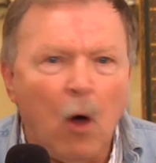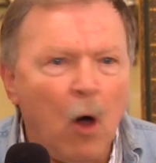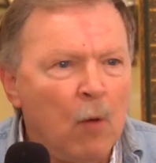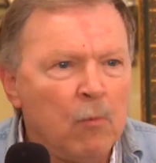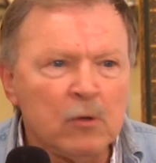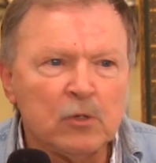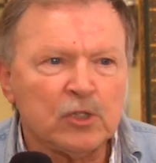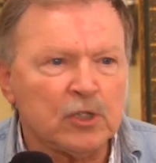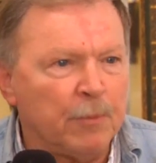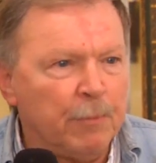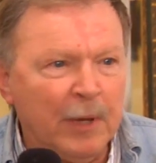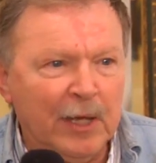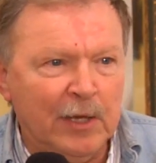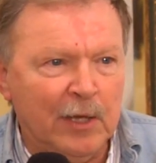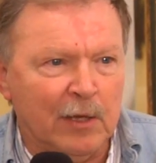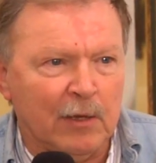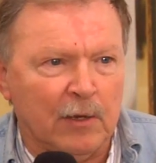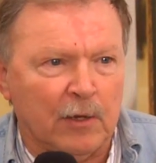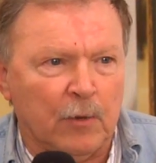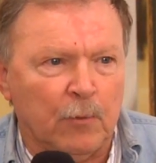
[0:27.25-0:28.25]
almost
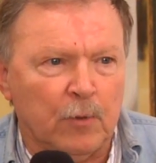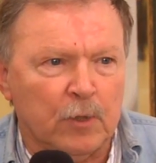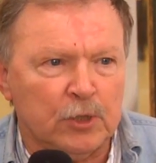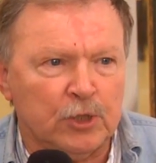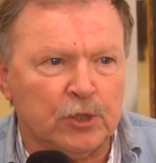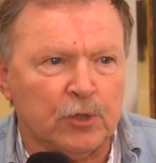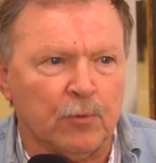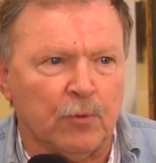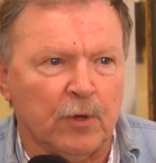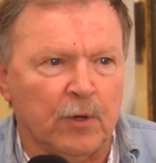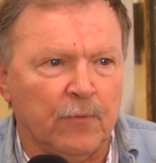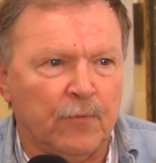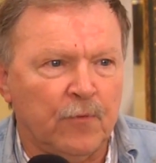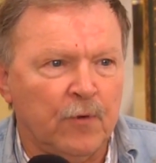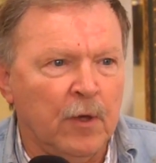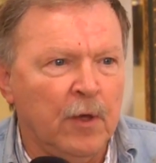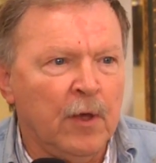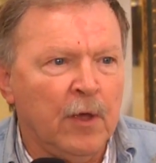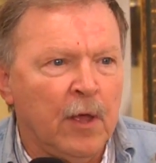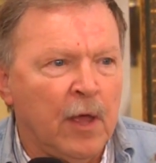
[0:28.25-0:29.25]
immediately with Cherif.